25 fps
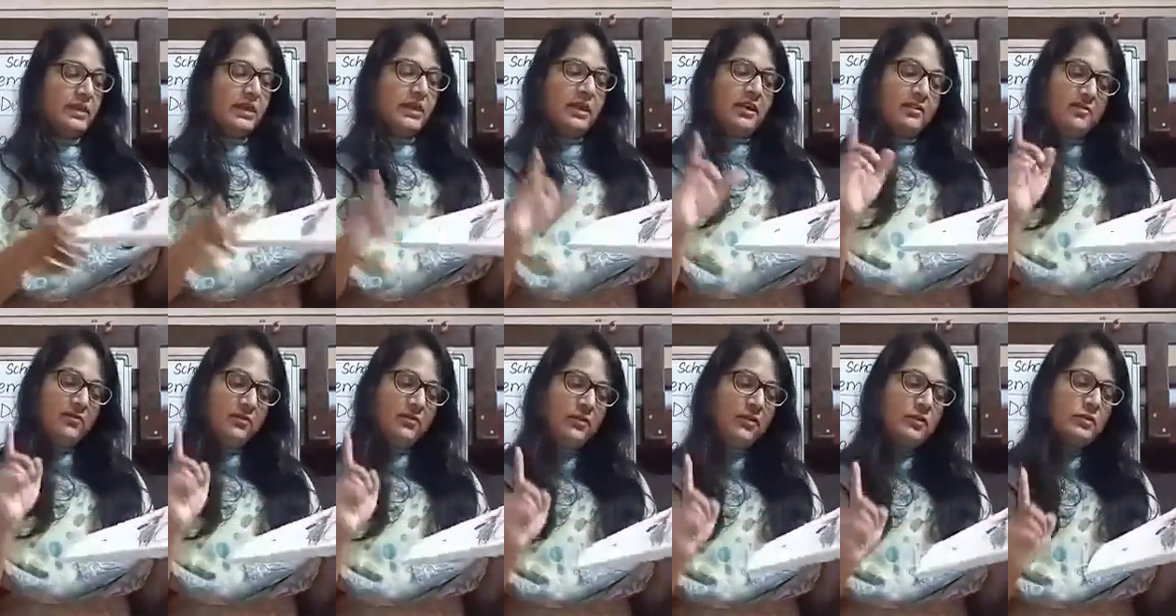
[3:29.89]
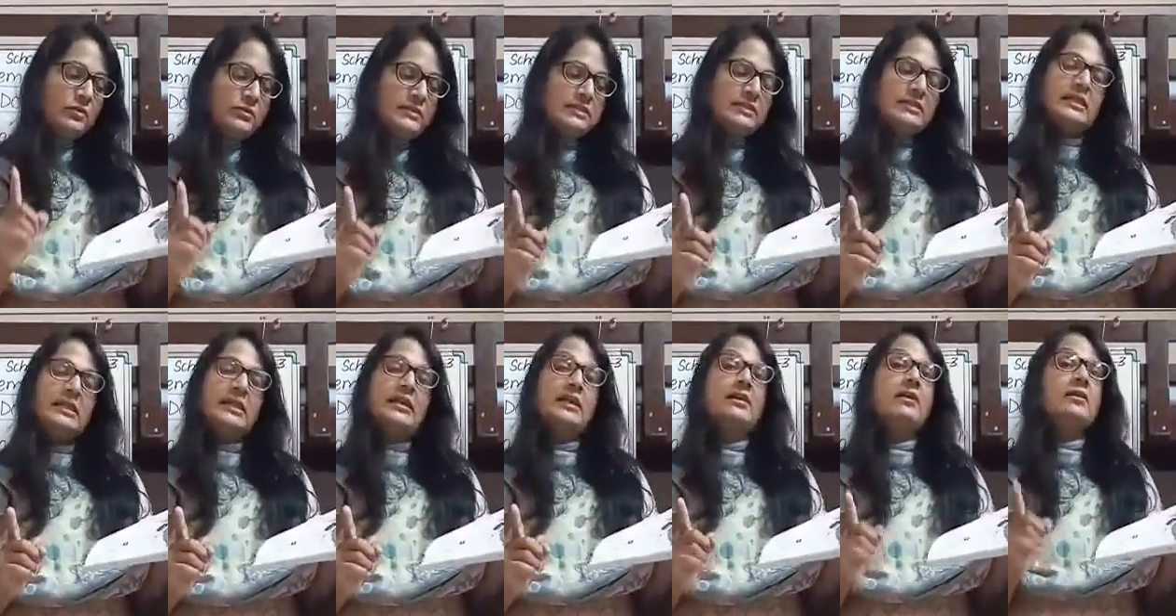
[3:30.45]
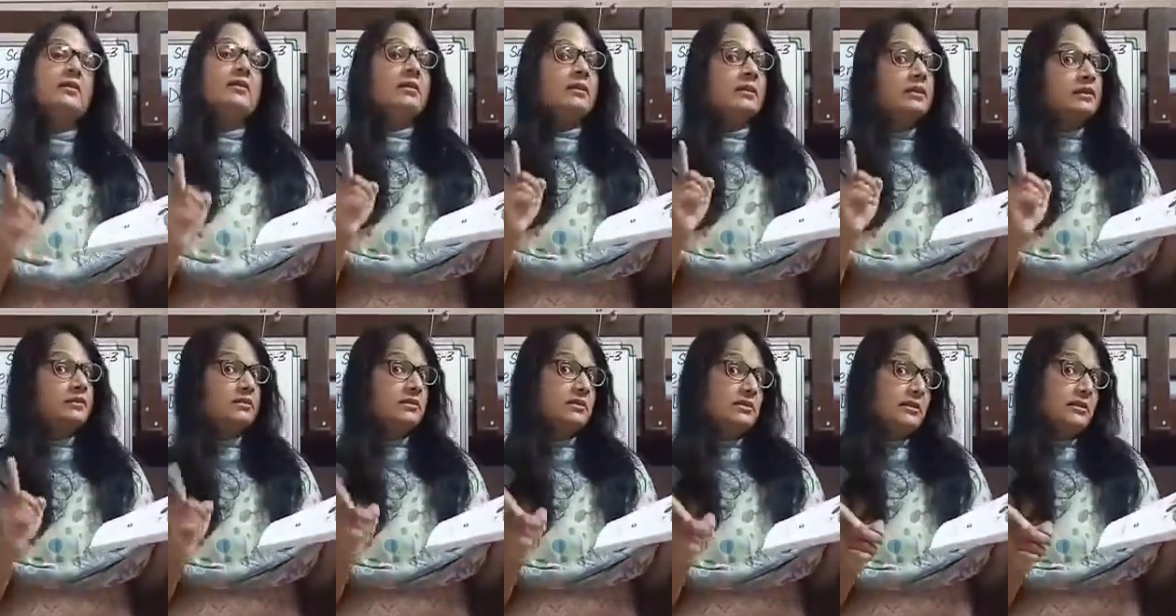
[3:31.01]
If you see a
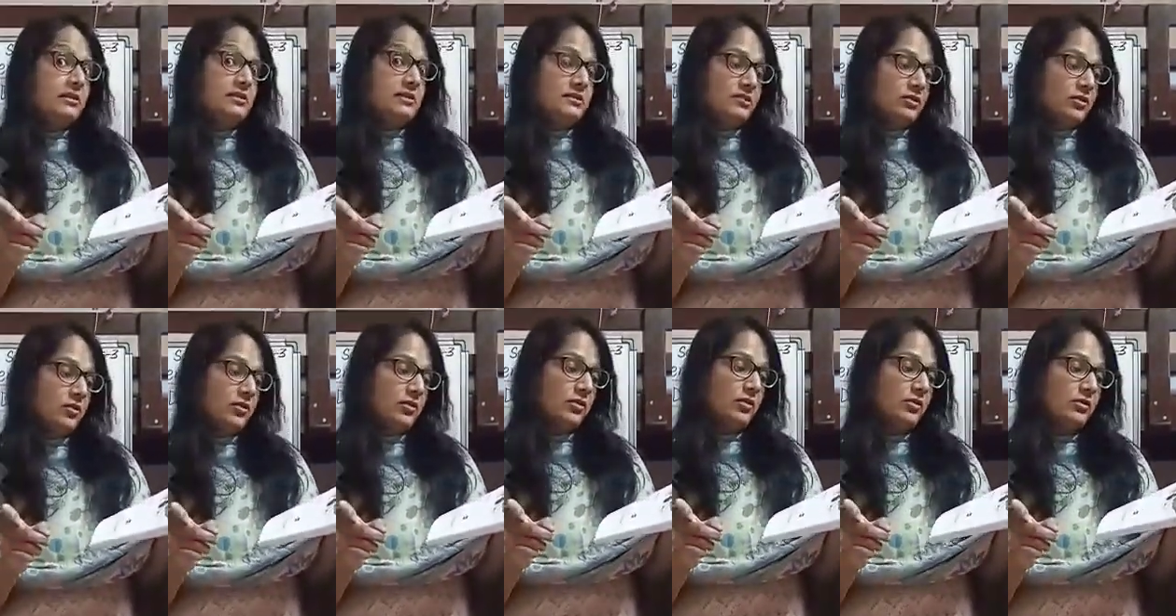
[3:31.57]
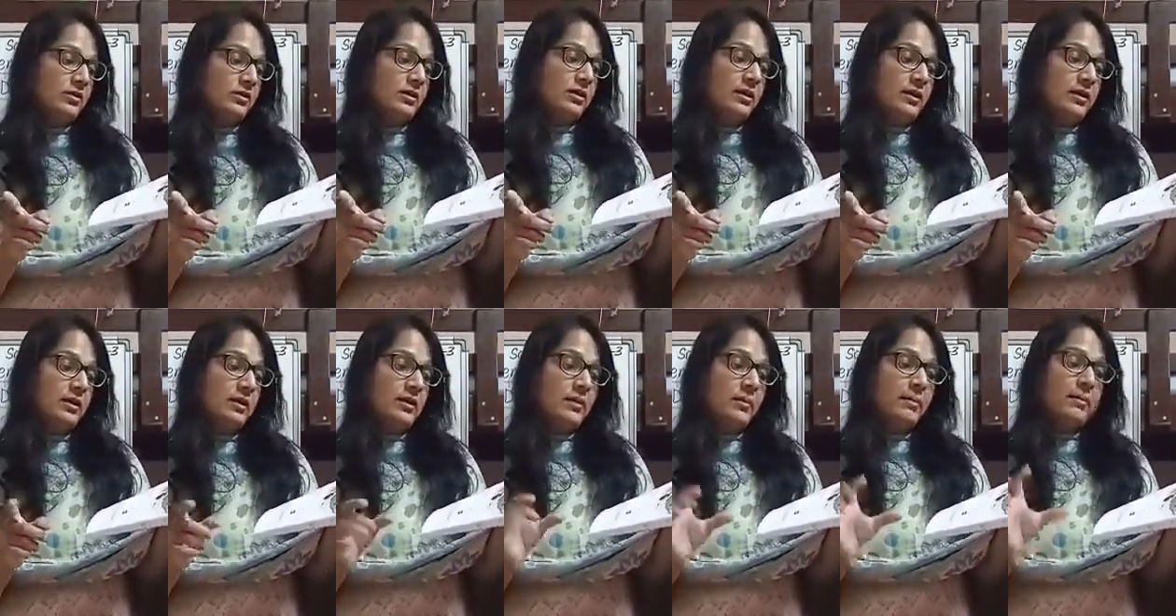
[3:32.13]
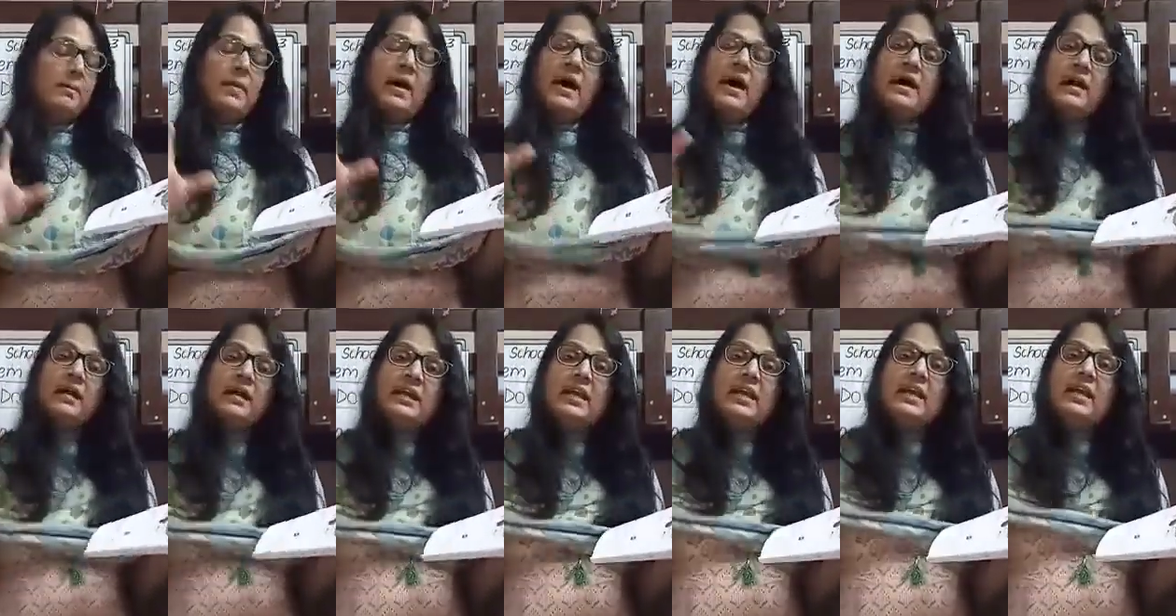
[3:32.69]
little dog
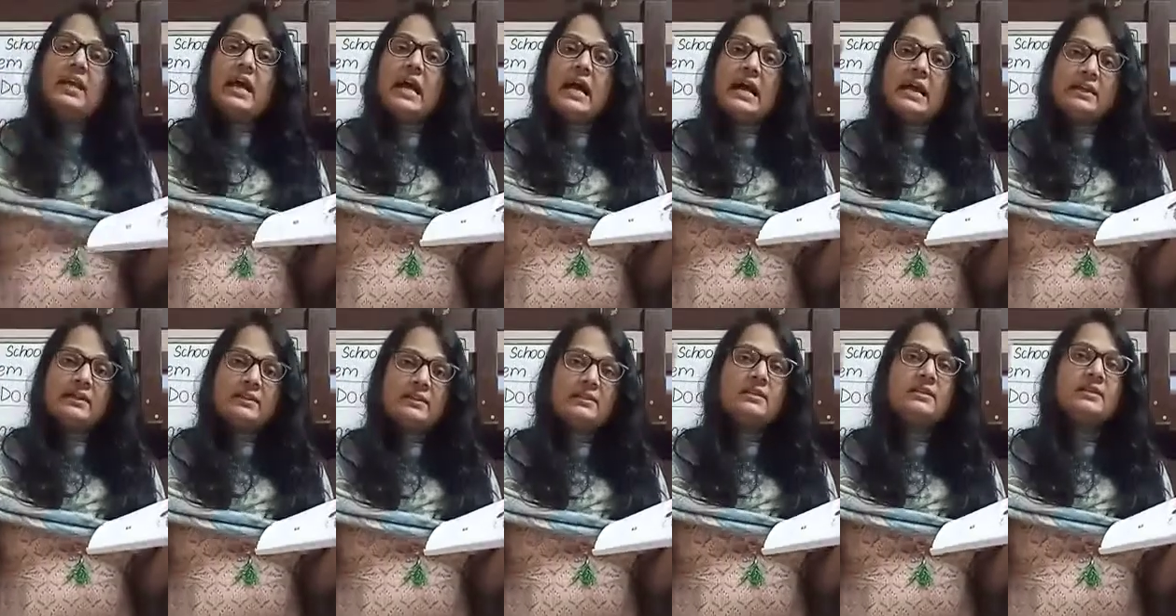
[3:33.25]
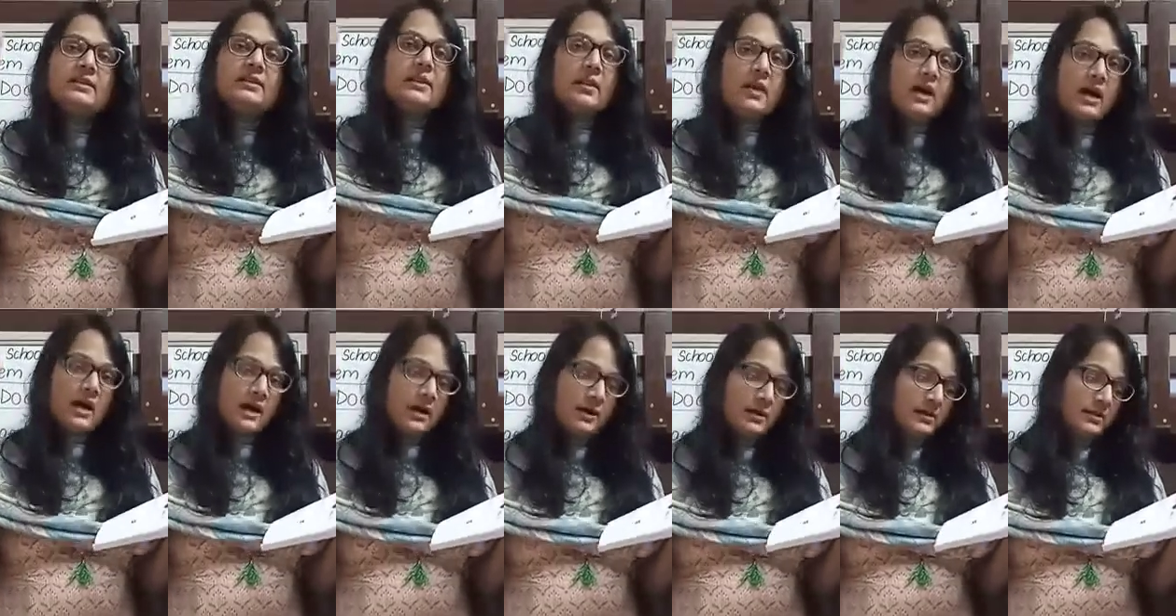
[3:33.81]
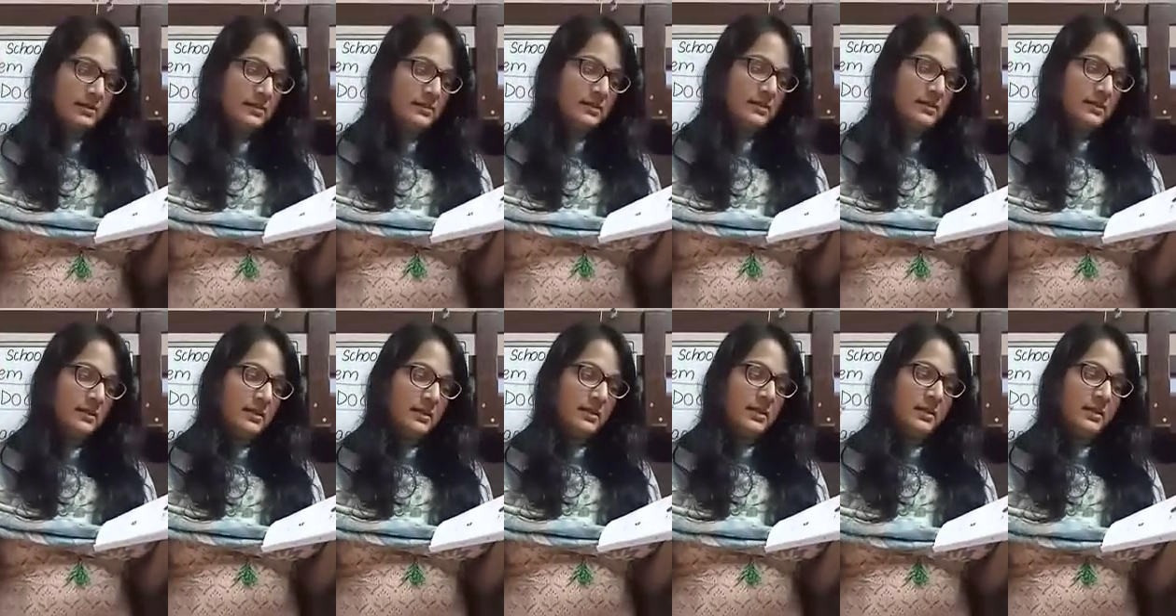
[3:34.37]
barking at the cars,